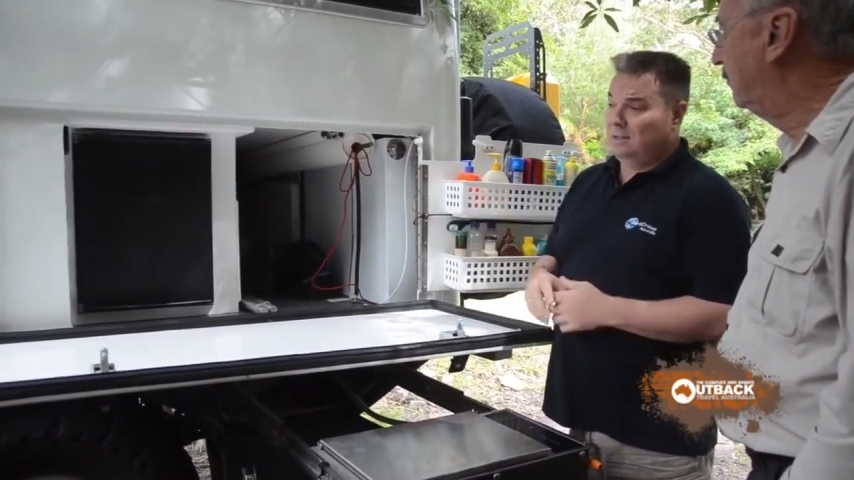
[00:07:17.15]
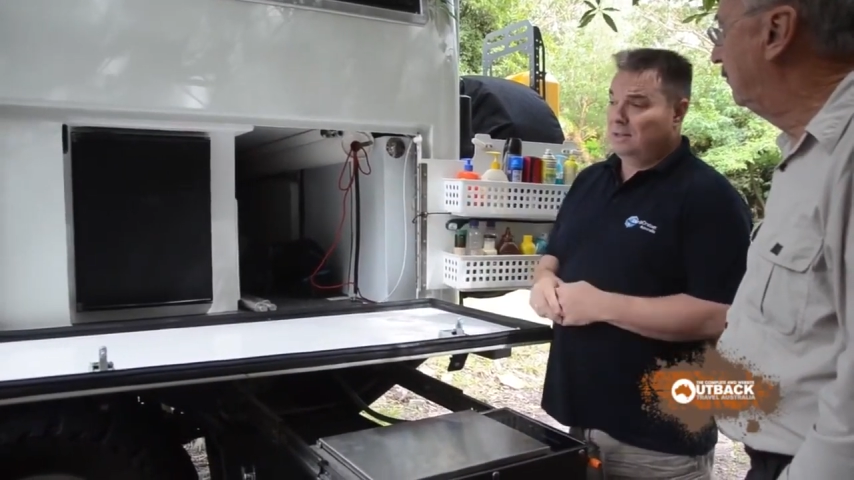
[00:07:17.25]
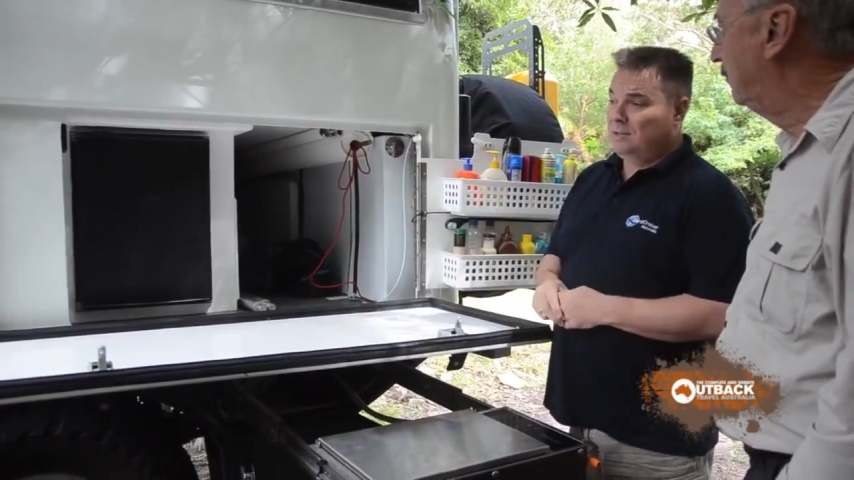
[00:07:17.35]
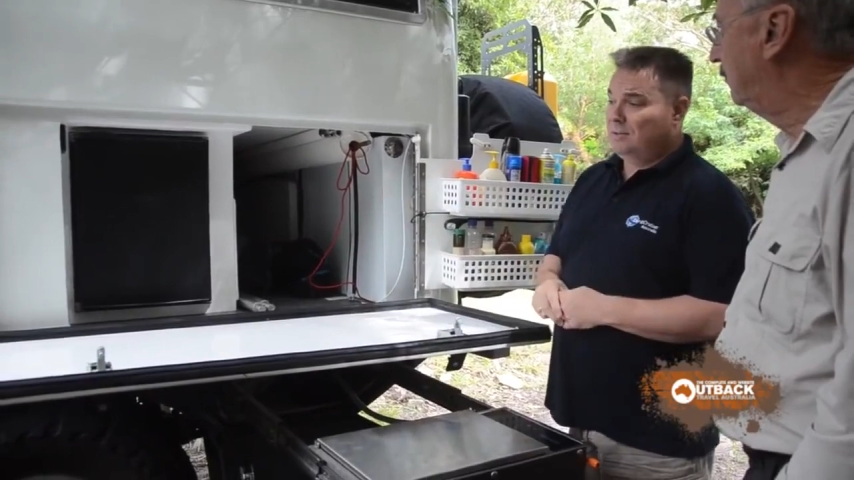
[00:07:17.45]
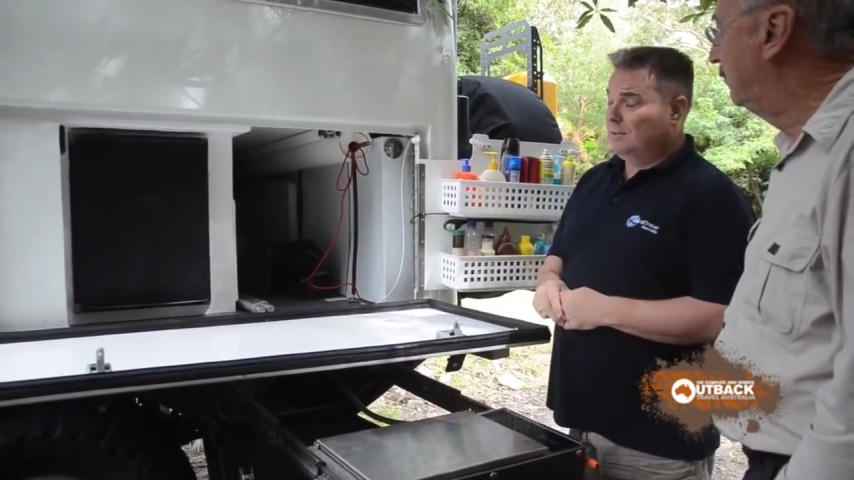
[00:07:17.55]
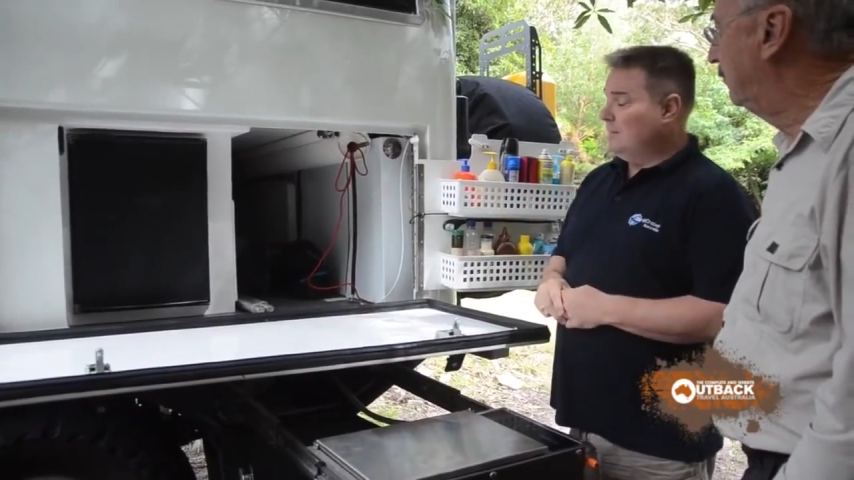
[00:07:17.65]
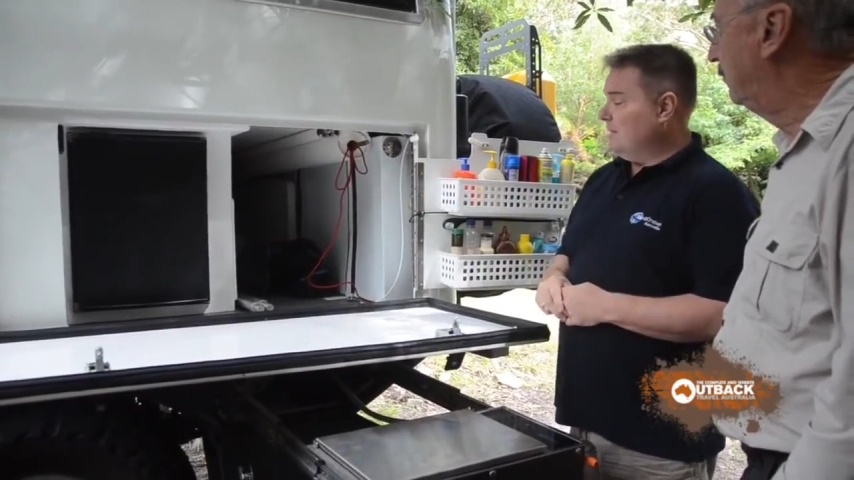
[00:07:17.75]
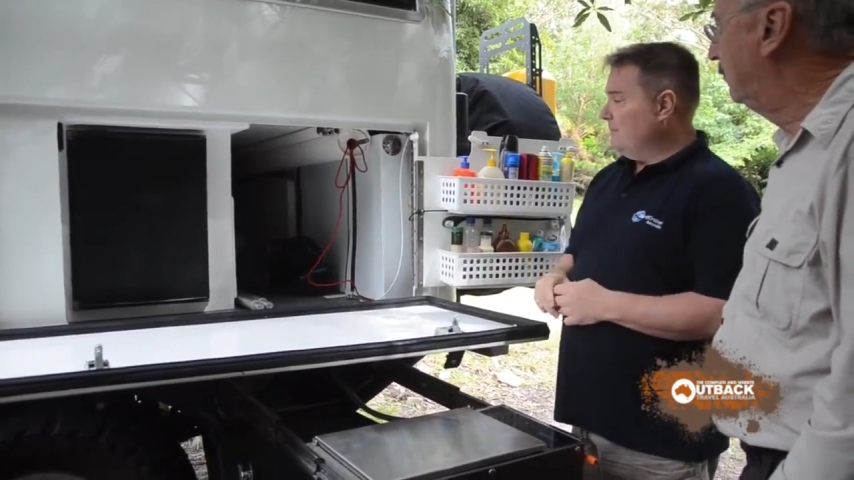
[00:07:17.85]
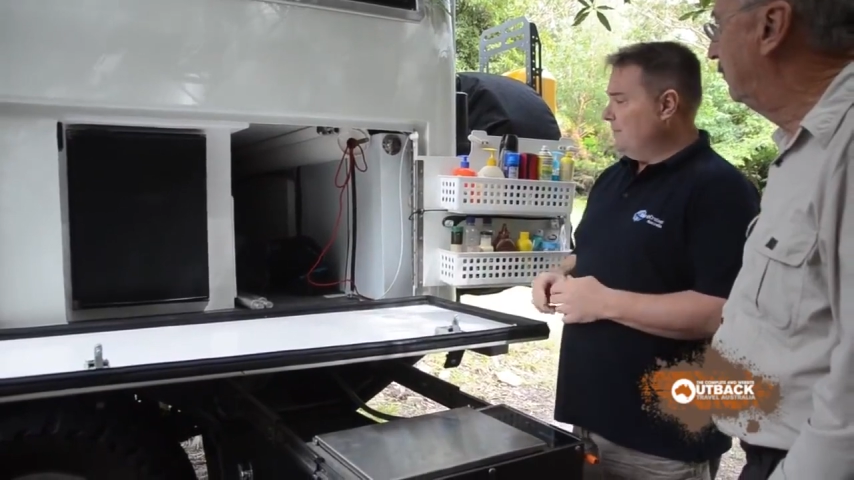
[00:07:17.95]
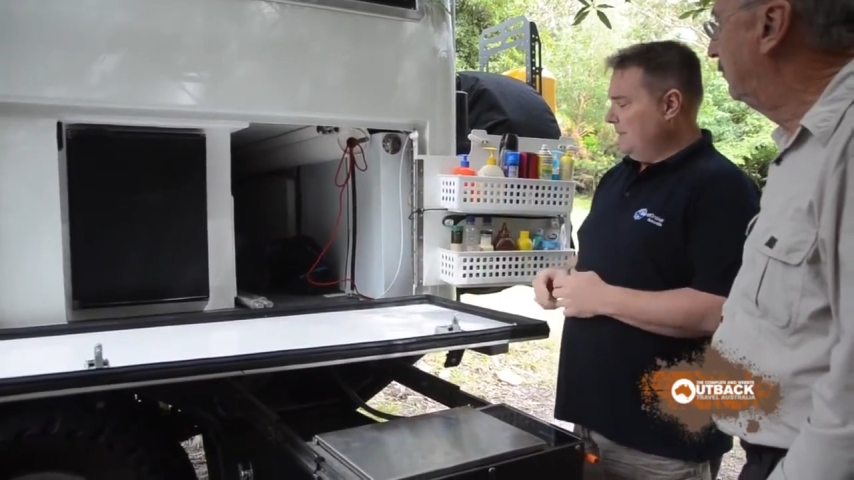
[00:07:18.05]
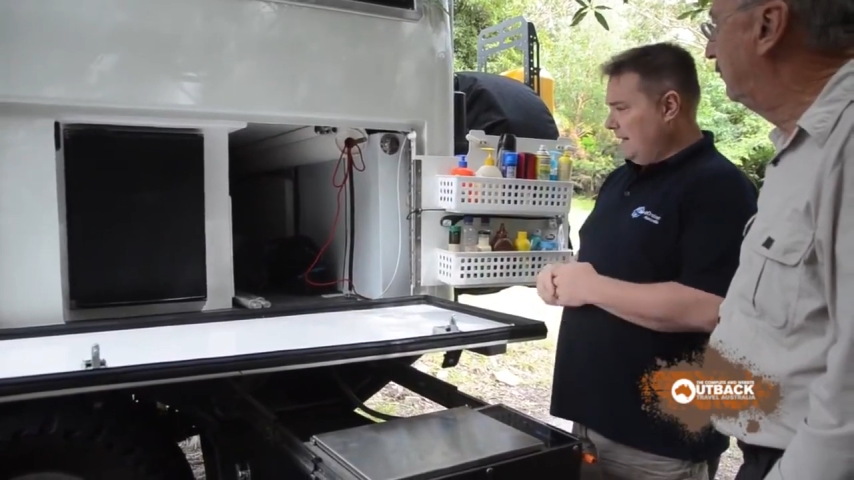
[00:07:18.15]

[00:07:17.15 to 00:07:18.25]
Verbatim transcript: the diesel system,